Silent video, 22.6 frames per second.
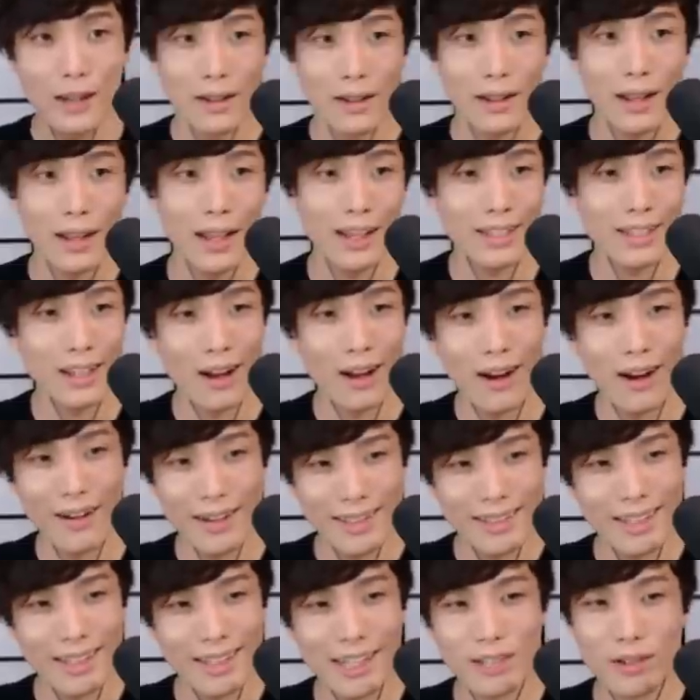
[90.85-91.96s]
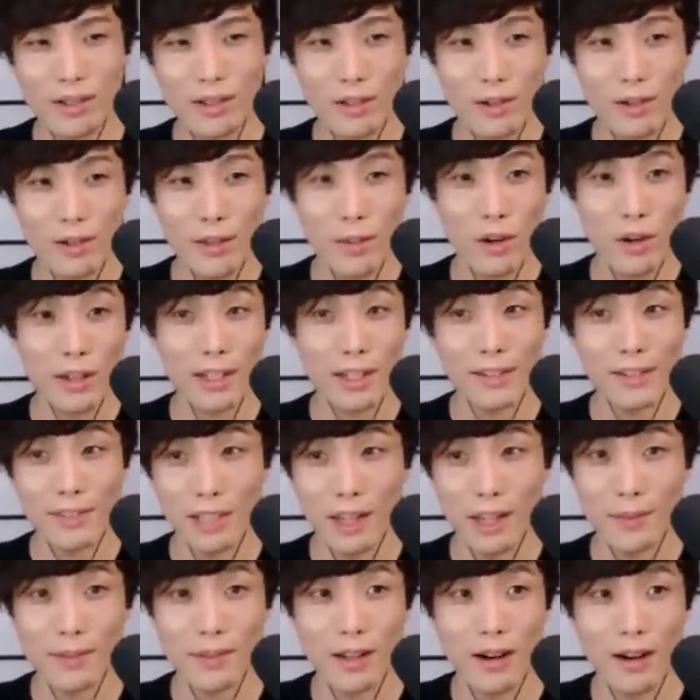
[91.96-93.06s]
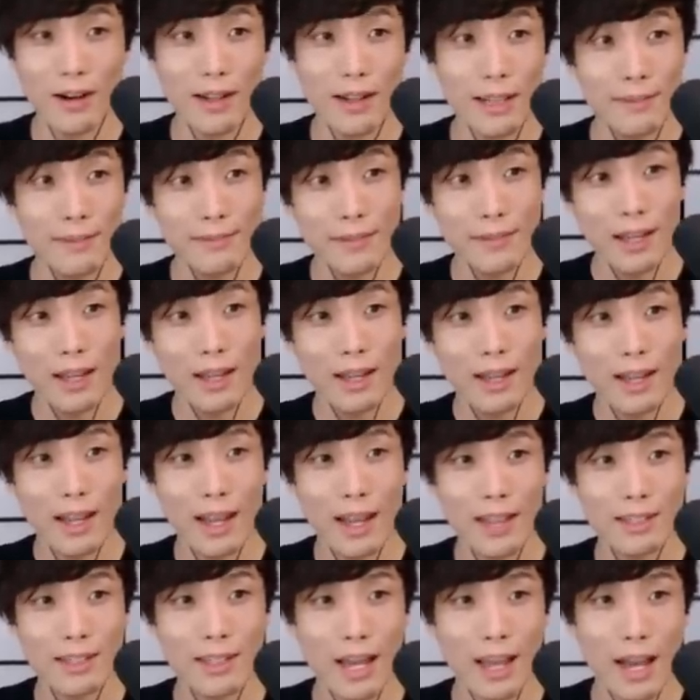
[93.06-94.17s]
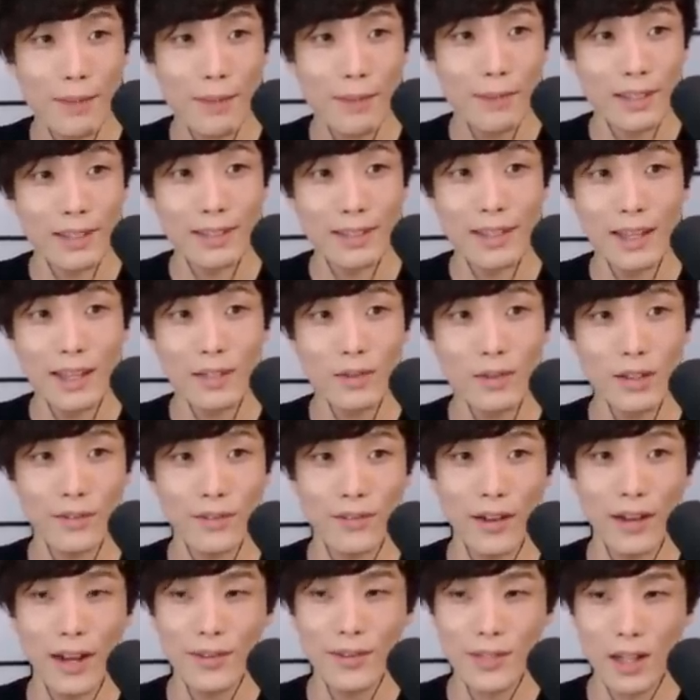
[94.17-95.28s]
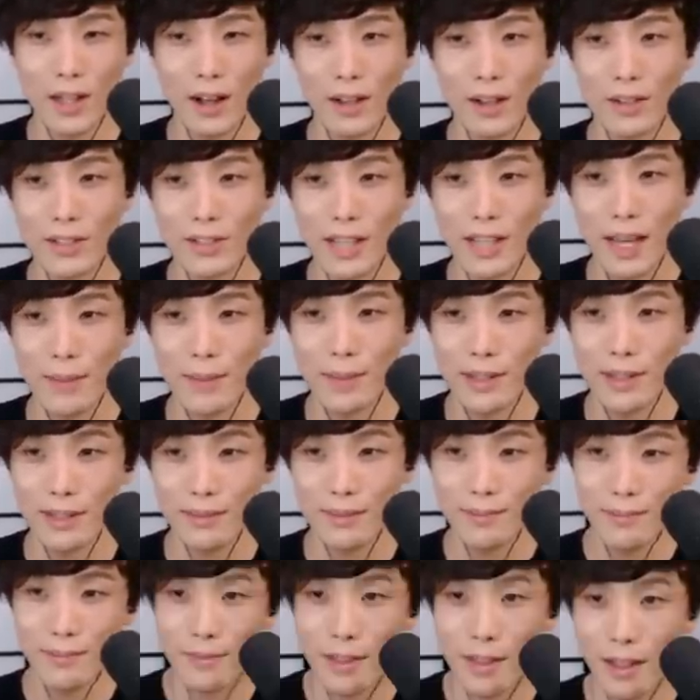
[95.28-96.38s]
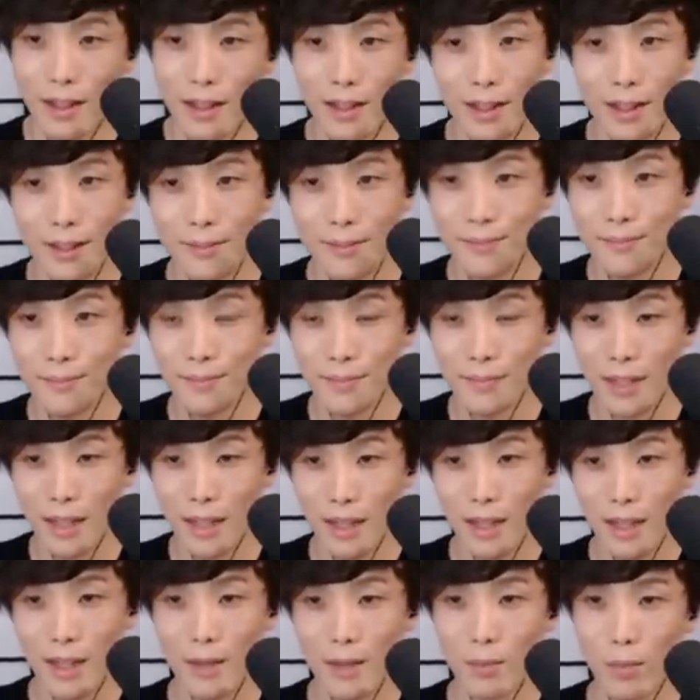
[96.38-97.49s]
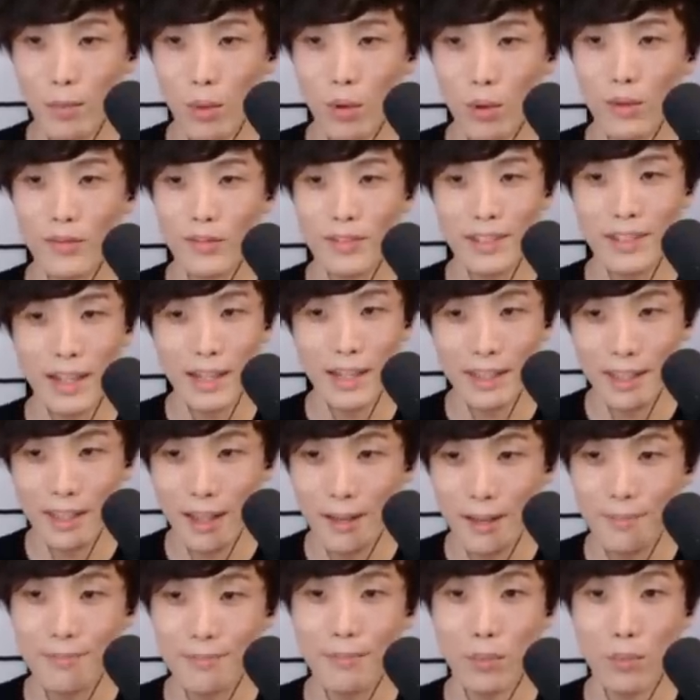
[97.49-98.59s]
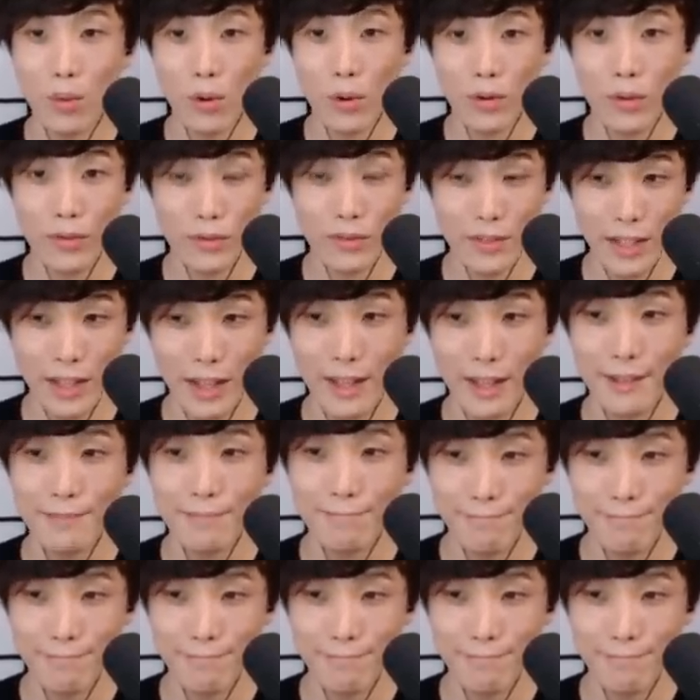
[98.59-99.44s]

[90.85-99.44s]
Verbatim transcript: And Ari, thanks for 3 more gift subs, Ari. And Appin, thanks for the $5, Appin. Borf Day, yep, Borf Day.